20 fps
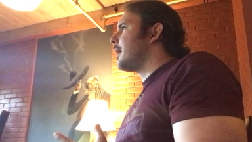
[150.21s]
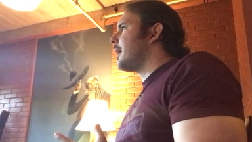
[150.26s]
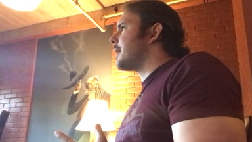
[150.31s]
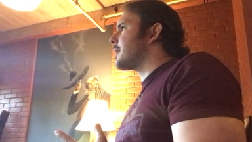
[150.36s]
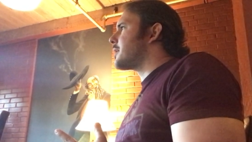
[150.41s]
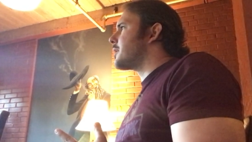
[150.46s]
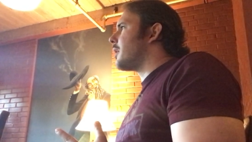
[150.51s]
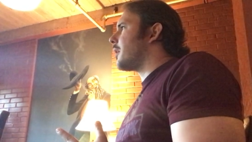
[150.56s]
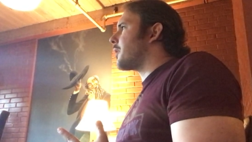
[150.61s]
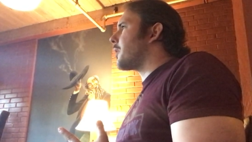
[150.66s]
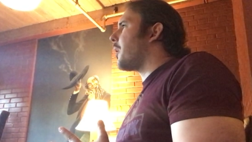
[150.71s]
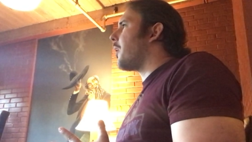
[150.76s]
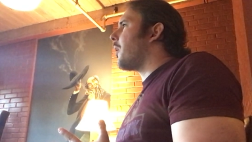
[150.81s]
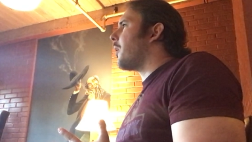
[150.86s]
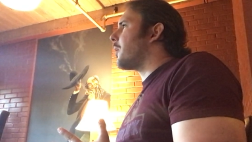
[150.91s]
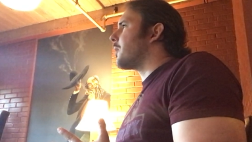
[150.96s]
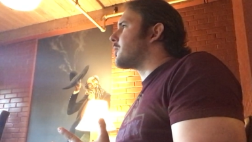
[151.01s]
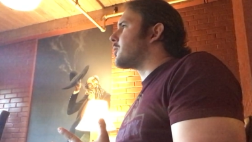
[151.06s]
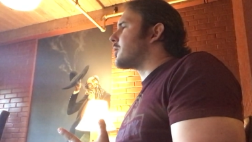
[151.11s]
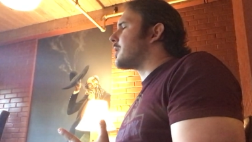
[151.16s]
it's not
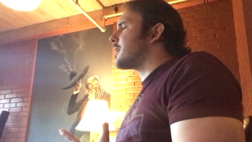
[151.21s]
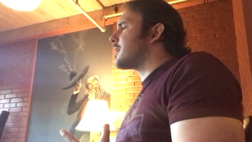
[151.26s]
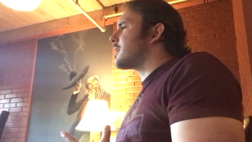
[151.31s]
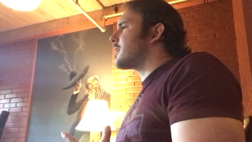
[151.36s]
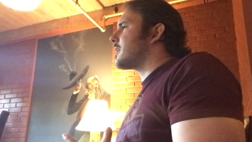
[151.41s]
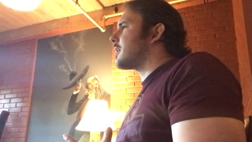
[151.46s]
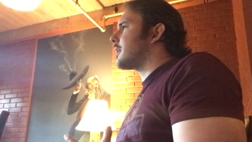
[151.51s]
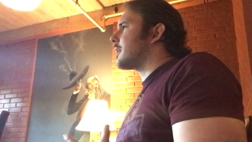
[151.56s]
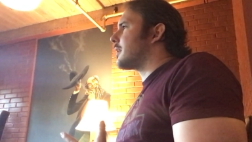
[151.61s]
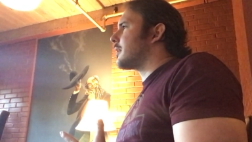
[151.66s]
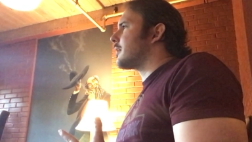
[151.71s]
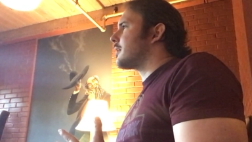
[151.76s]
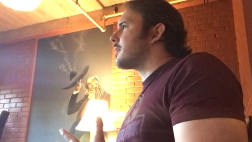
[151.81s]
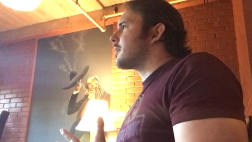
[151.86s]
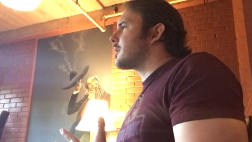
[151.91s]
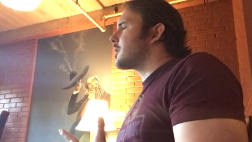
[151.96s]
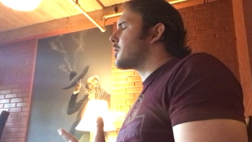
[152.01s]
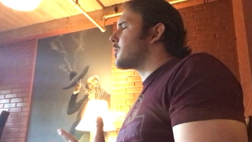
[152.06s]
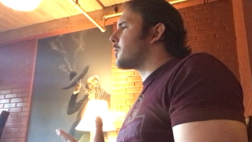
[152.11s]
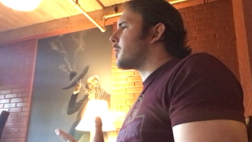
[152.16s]
all just uh,
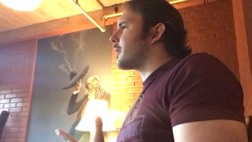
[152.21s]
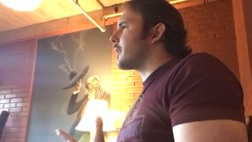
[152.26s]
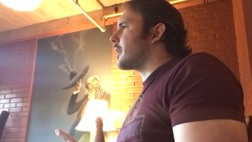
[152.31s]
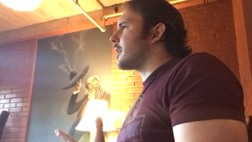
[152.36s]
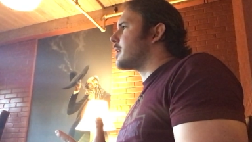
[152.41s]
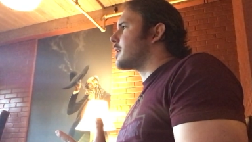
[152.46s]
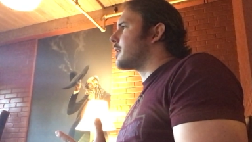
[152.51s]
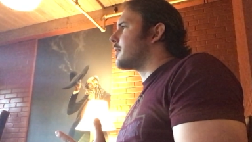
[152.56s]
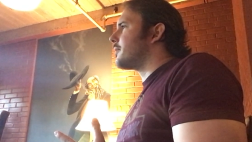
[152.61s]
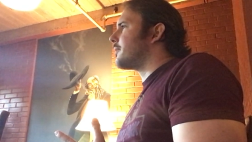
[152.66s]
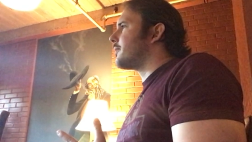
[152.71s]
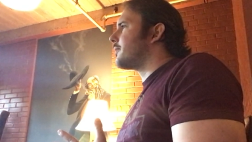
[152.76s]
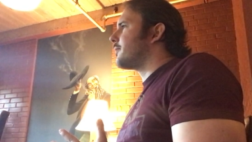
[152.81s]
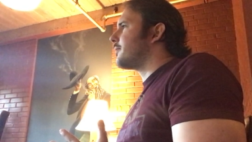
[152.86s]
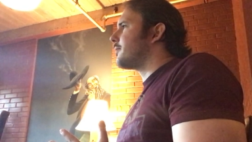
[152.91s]
stories of